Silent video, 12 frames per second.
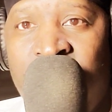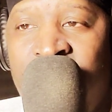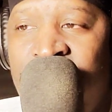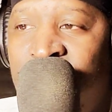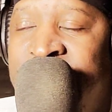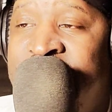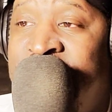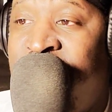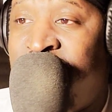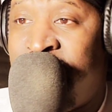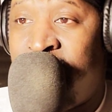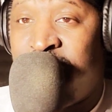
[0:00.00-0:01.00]
So they
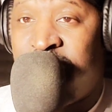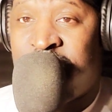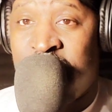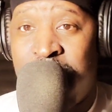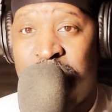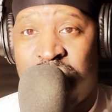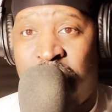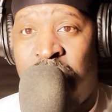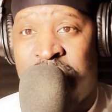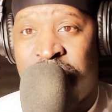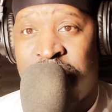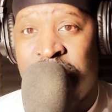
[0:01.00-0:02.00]
give them some
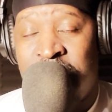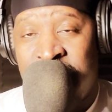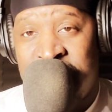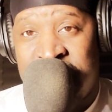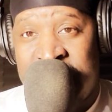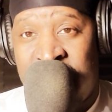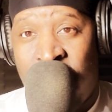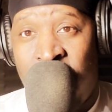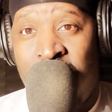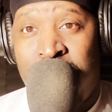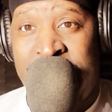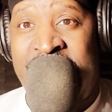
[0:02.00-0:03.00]
charges, then they
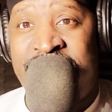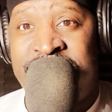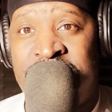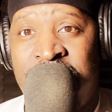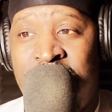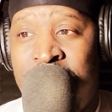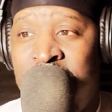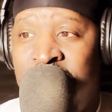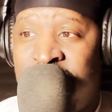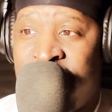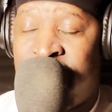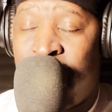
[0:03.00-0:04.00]
hold back some
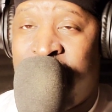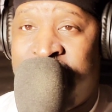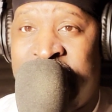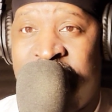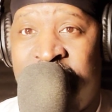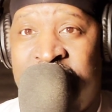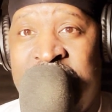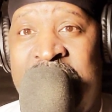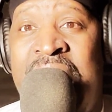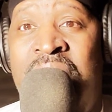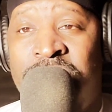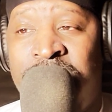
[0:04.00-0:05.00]
to see what they can get
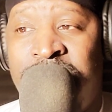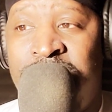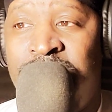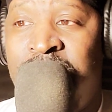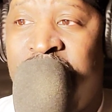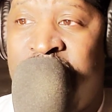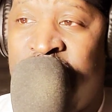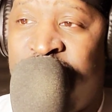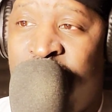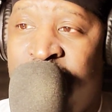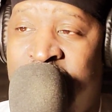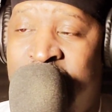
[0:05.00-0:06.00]
out of you. And if
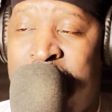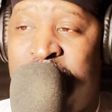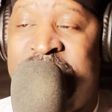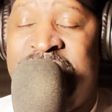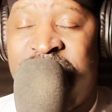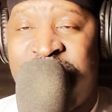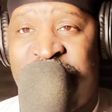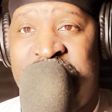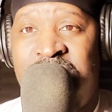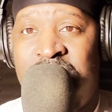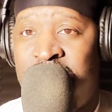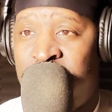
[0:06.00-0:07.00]
you're not playing
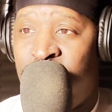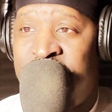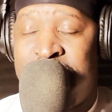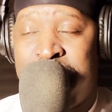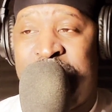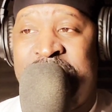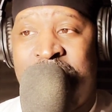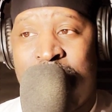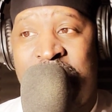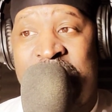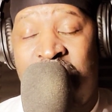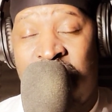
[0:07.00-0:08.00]
fair and you ain't playing
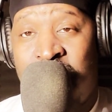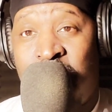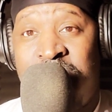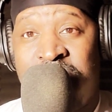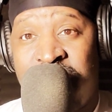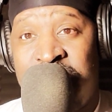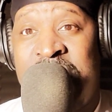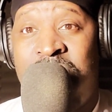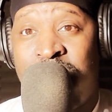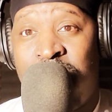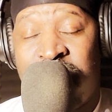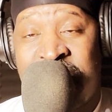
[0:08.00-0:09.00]
right according to their
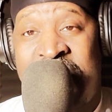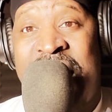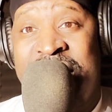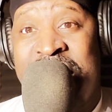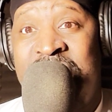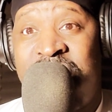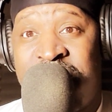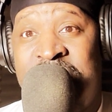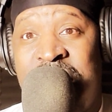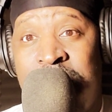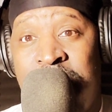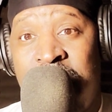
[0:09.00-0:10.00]
rules or how they
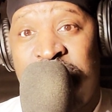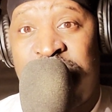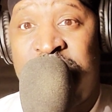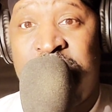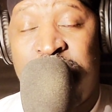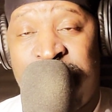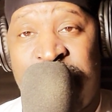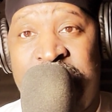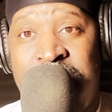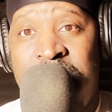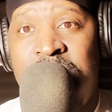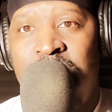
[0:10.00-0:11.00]
seem, feel
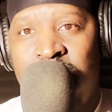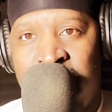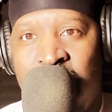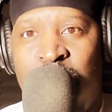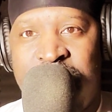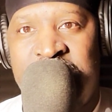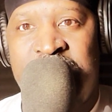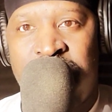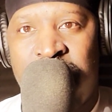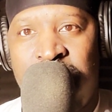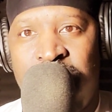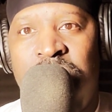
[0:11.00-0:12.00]
fit, you know what they
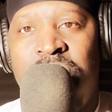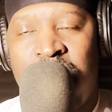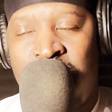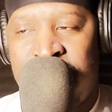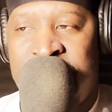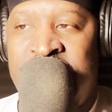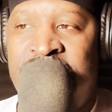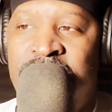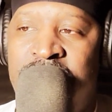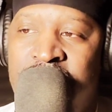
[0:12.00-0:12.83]
do? Okay,